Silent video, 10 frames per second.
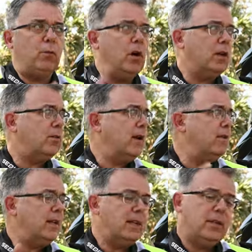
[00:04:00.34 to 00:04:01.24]
Walk around
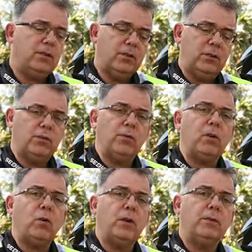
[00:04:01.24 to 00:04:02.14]
here, do some
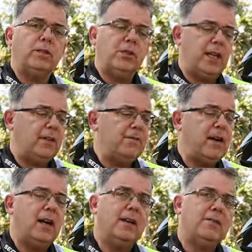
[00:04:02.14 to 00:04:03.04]
recording with the
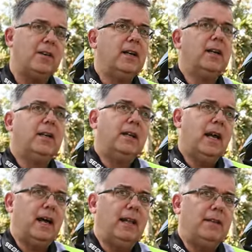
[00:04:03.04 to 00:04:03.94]
G85,
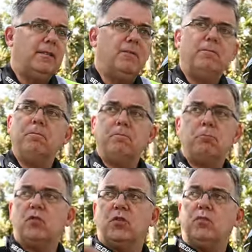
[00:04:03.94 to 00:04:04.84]
and
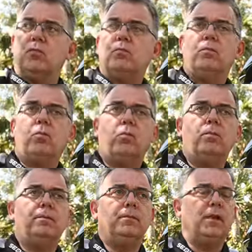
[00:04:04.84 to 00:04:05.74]
just,
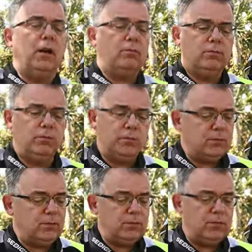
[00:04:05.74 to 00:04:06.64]
you know,
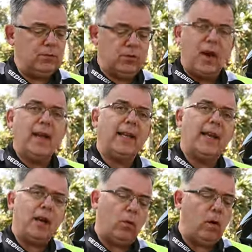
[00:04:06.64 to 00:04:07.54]
trying it
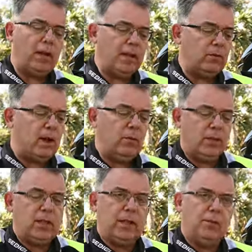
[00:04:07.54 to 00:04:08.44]
out, walking around
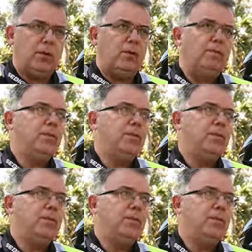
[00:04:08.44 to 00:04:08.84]
with the gimbal.